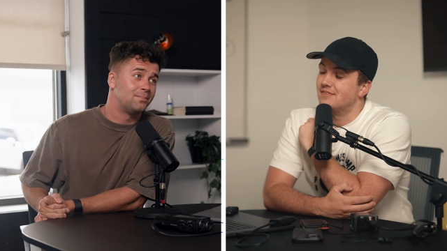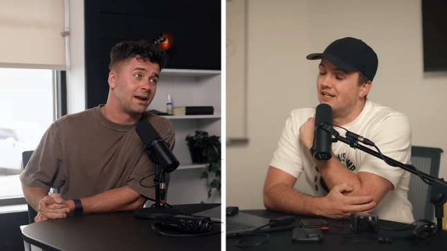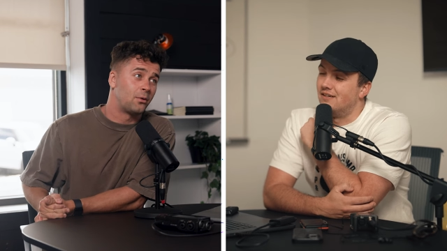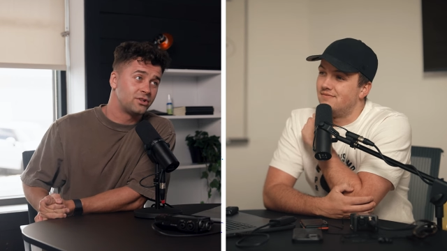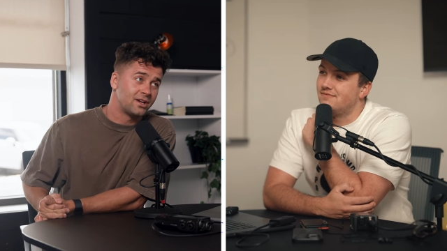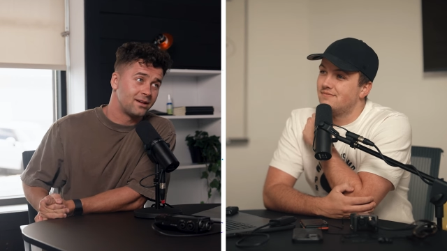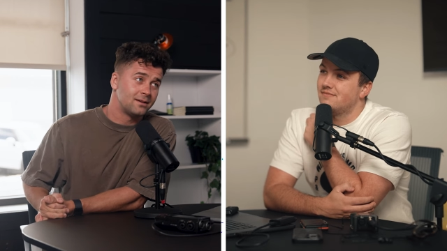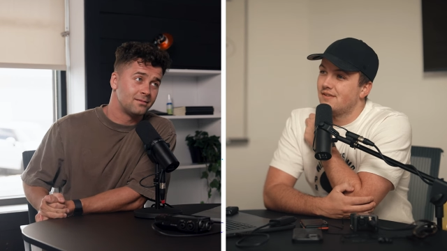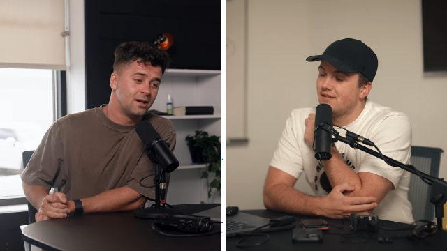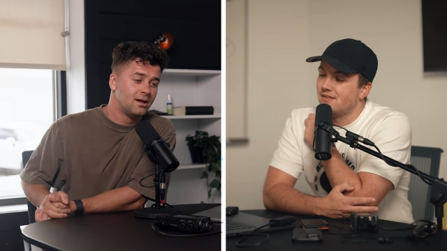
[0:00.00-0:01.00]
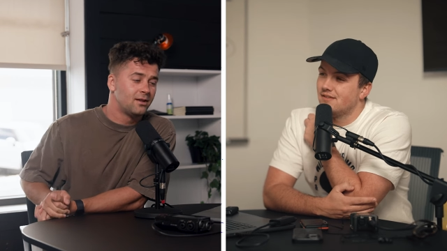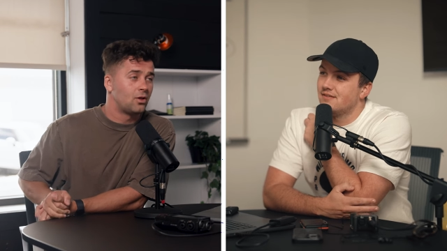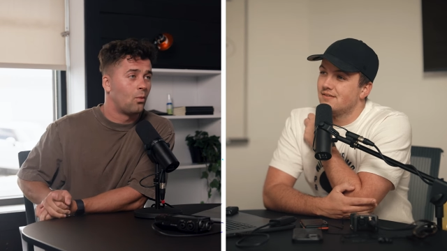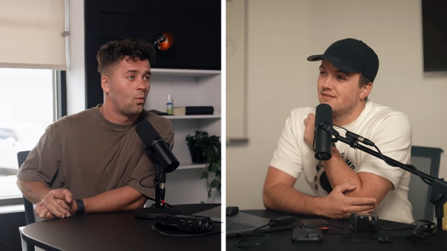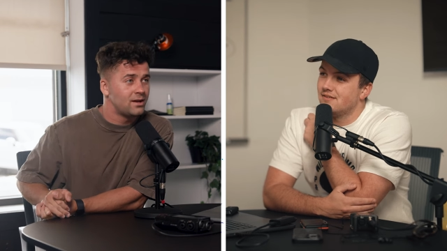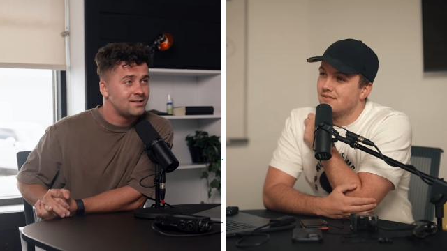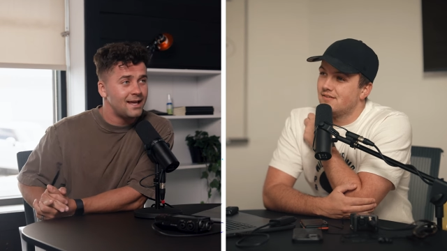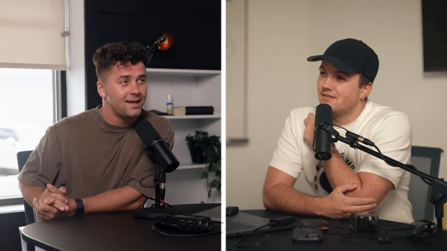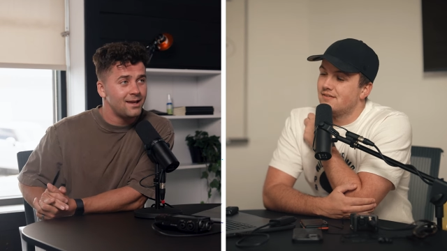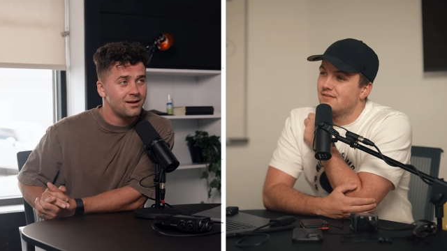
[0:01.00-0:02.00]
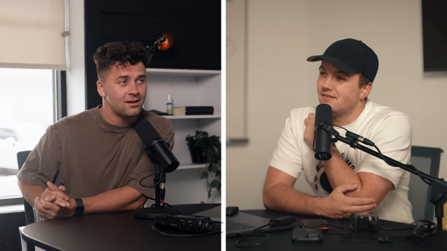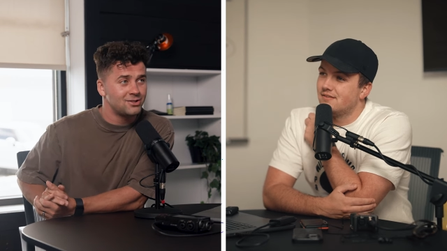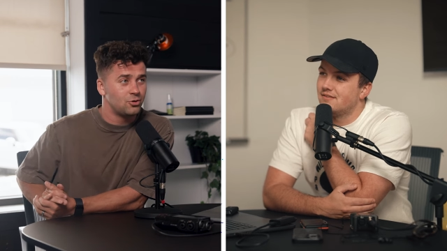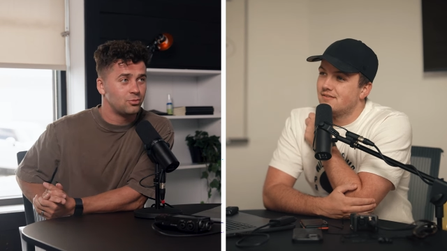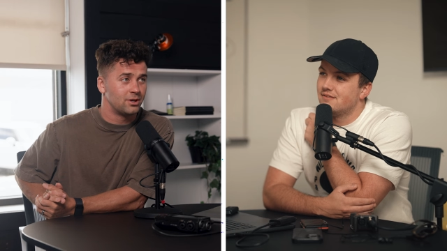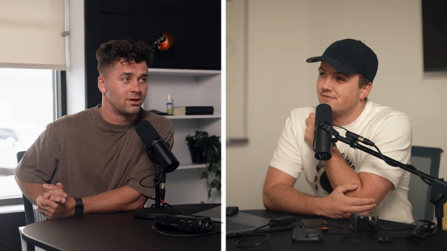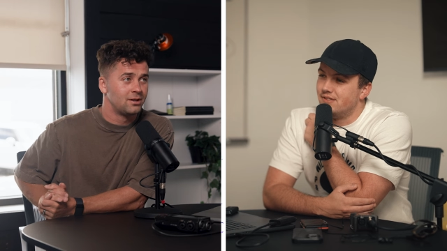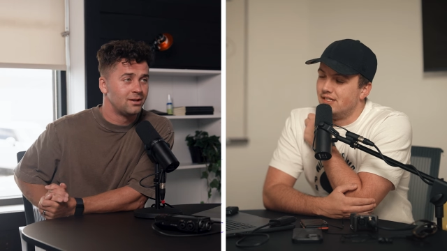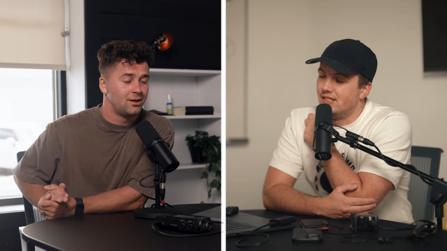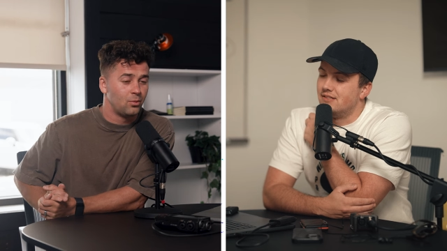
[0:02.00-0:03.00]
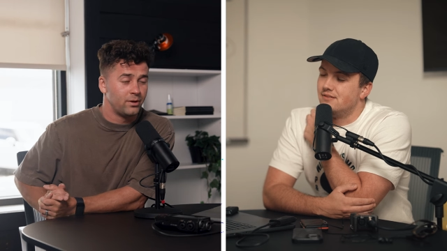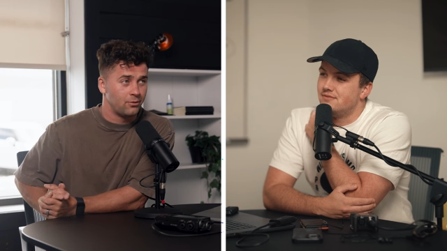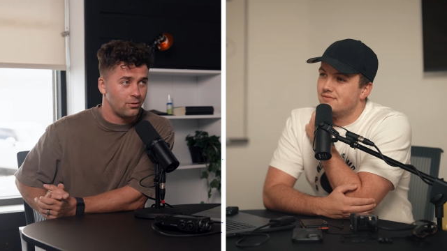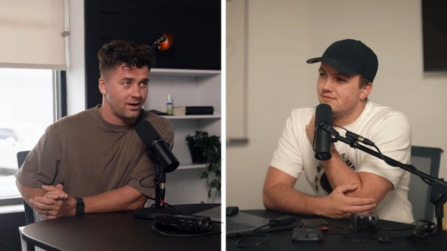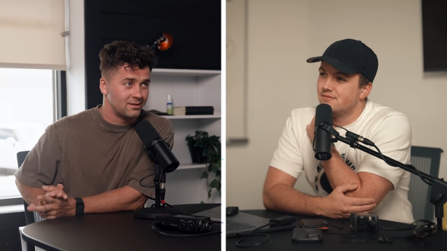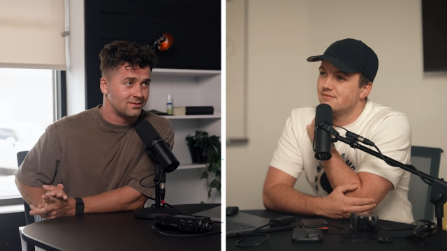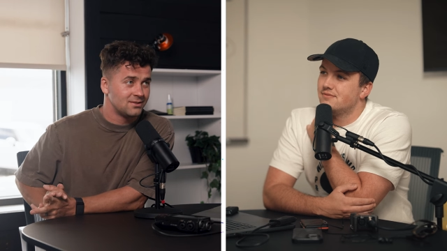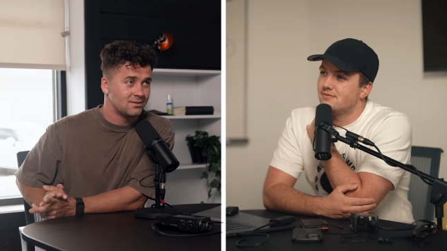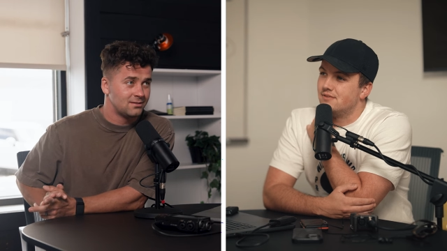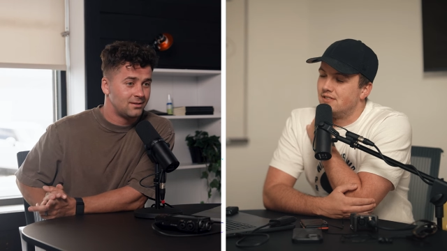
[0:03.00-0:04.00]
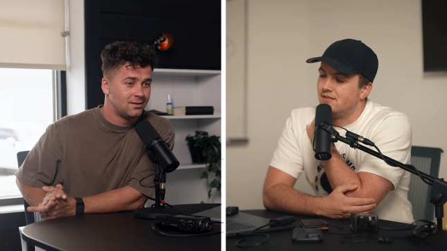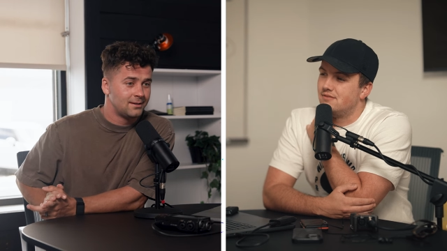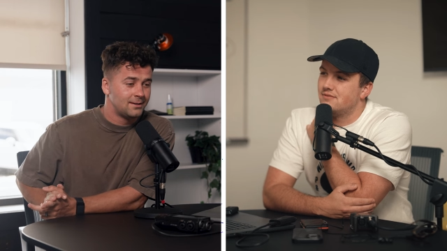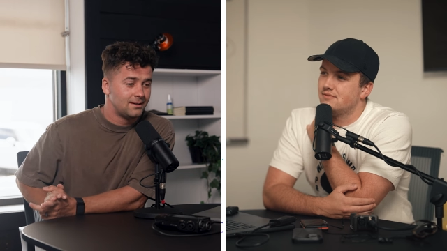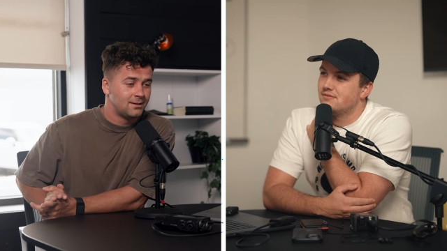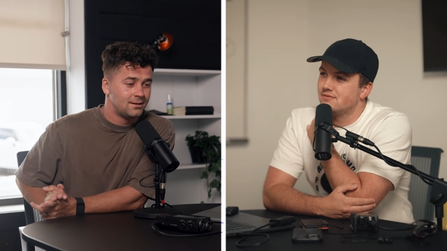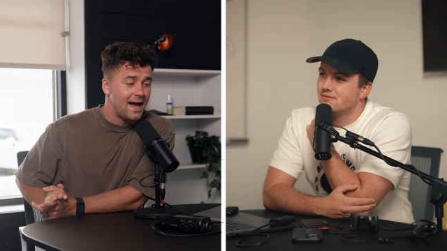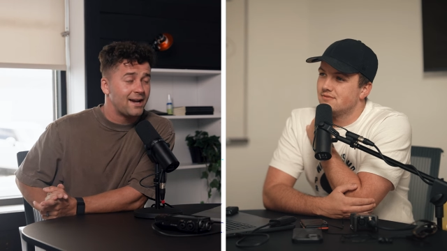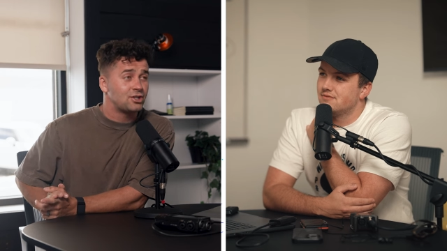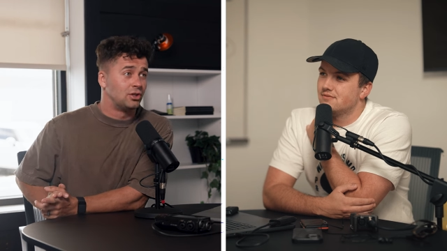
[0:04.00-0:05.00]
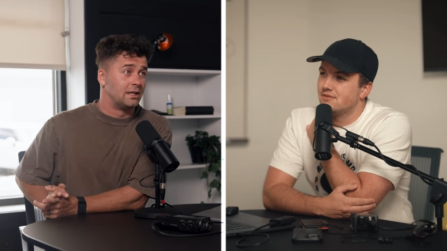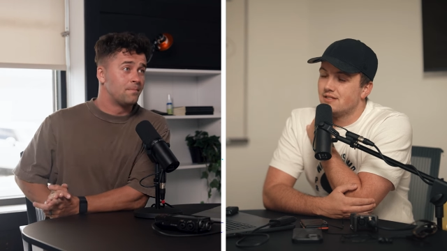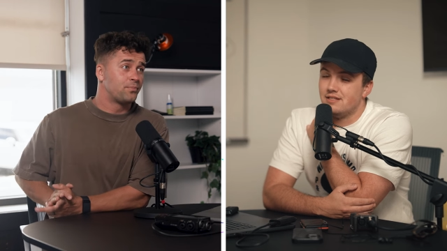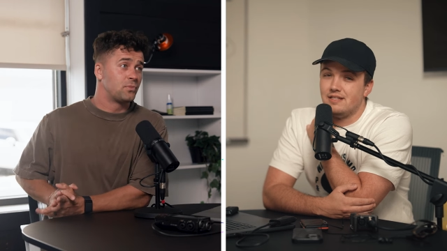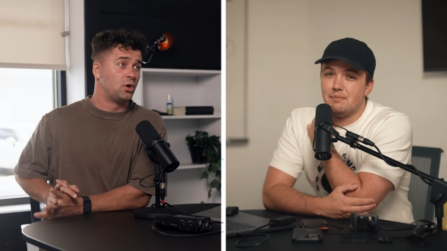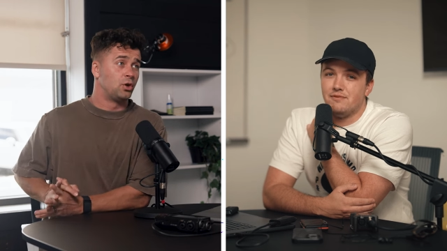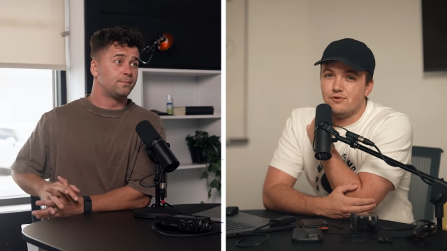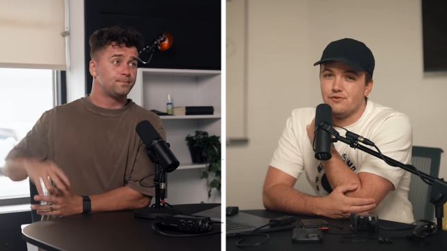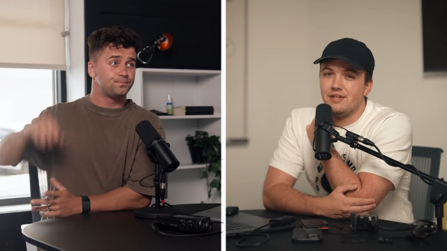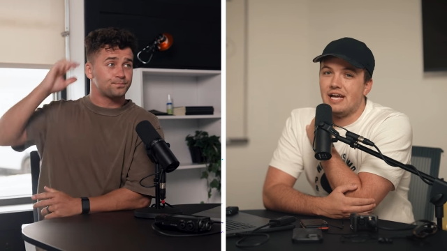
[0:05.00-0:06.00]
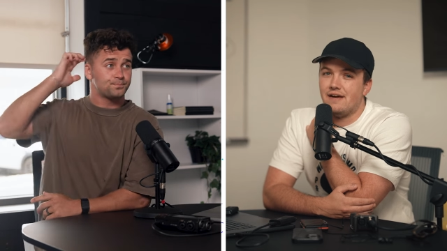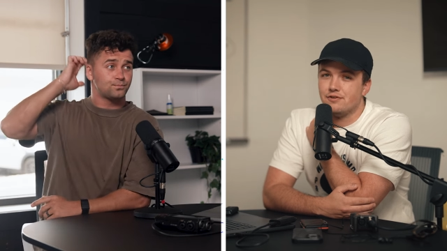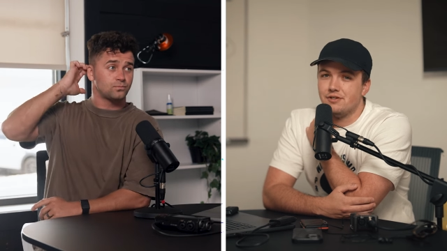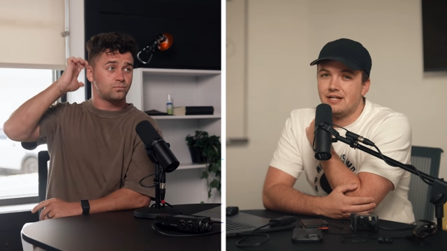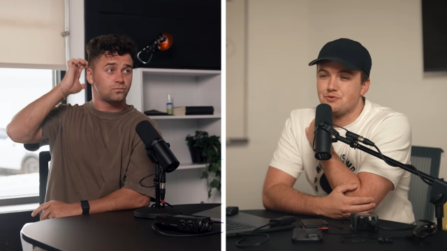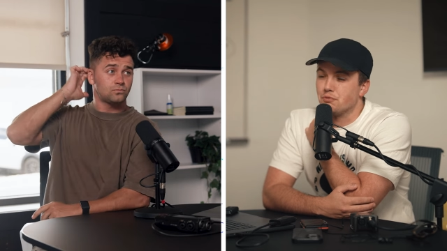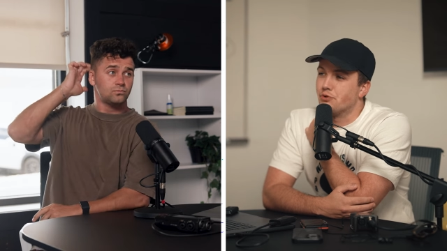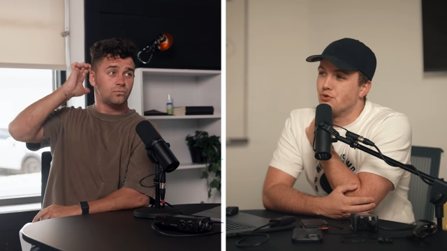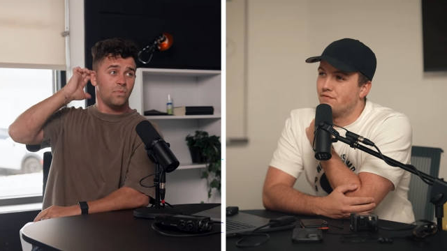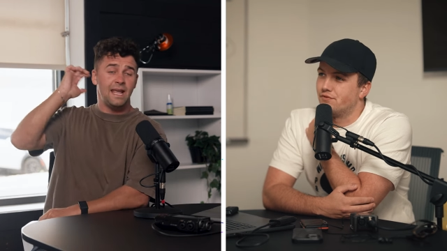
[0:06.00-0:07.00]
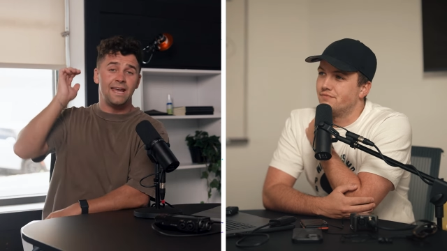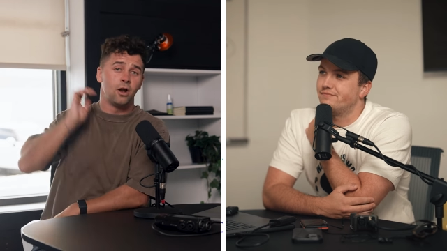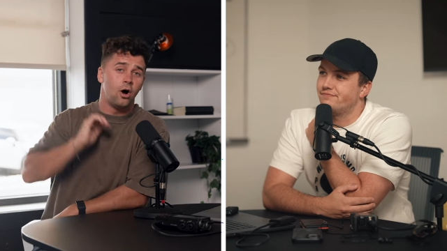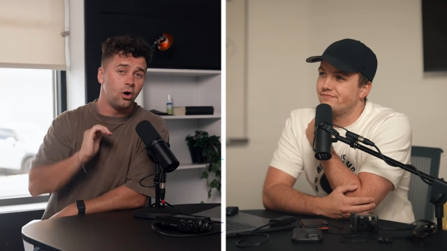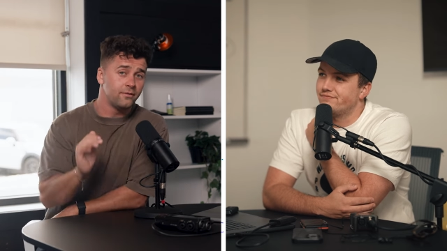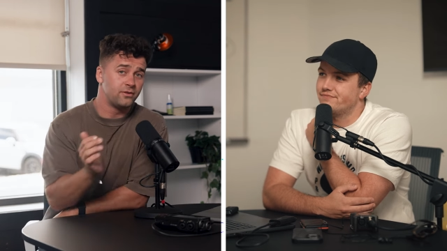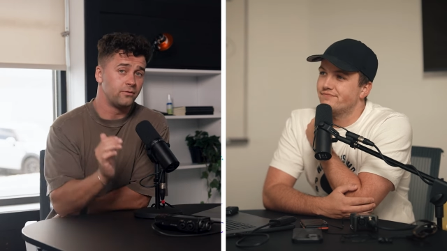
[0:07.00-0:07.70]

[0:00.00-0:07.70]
Speaker 1: but yeah. I wish I could. The one day in October, yeah. when it rains. Yeah. Actually, the day before
Speaker 2: and the day after, you guys were beautiful. And
Speaker 1: all of